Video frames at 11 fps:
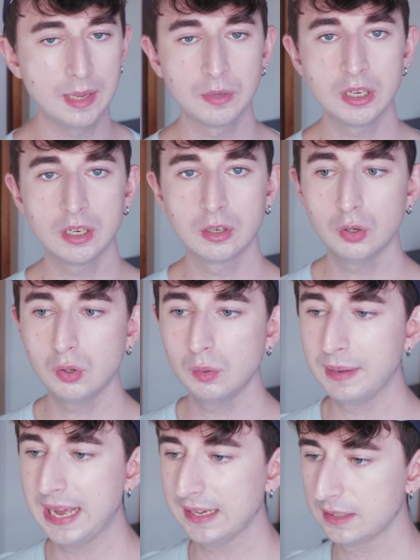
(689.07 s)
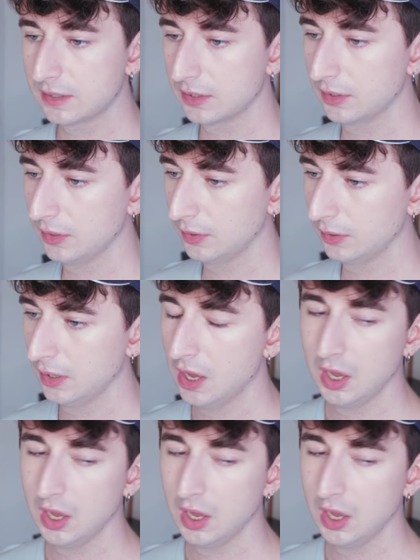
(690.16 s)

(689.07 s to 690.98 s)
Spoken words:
I'm gonna go back to